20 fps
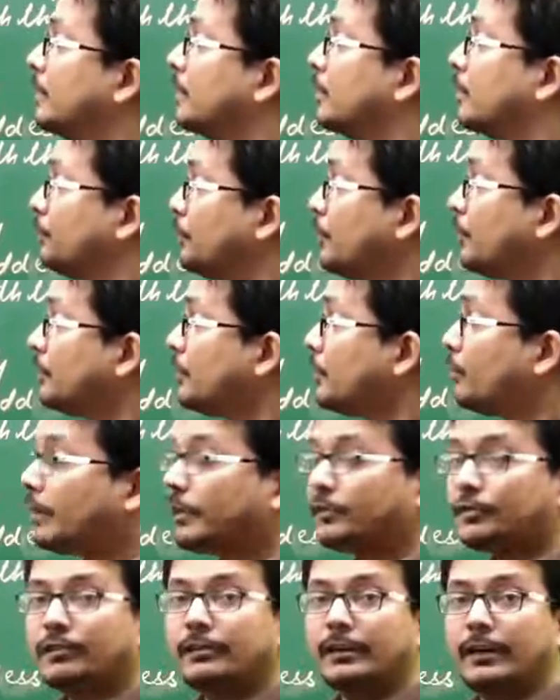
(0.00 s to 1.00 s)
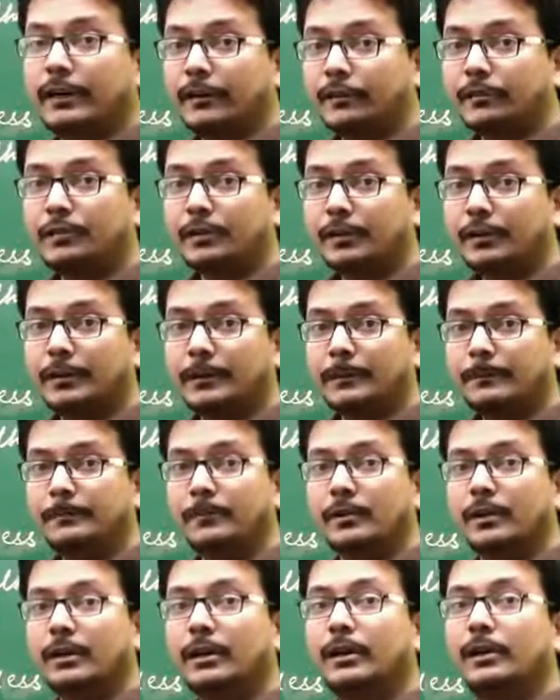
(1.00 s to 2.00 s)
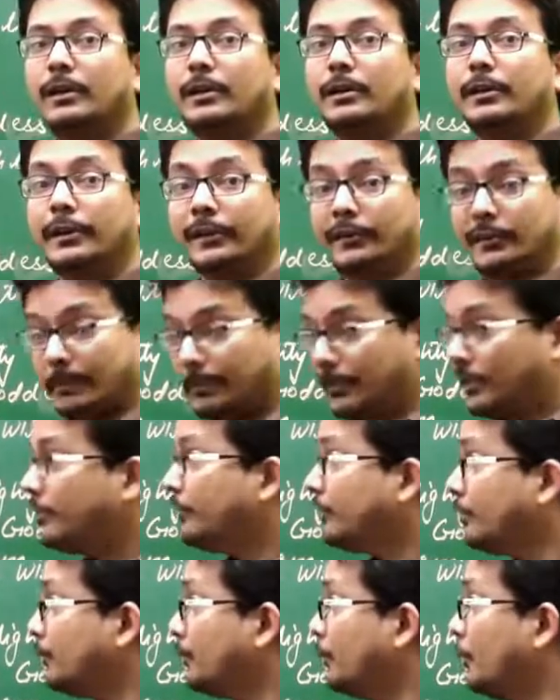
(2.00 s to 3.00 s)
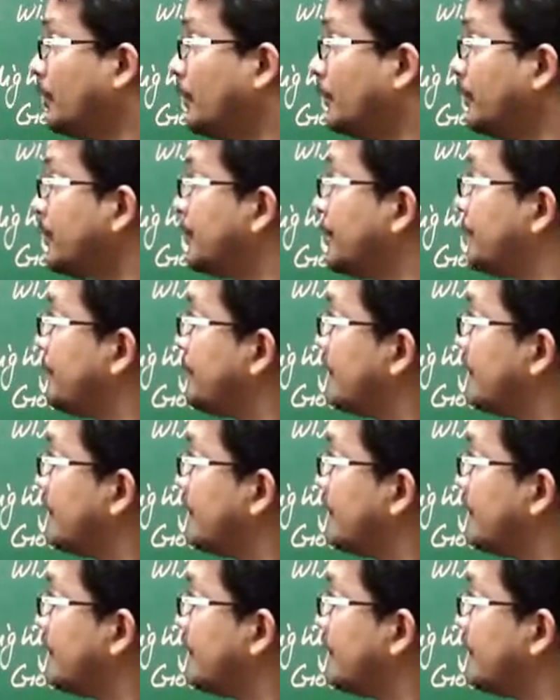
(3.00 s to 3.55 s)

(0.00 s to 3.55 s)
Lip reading: The first question asked in our examination was,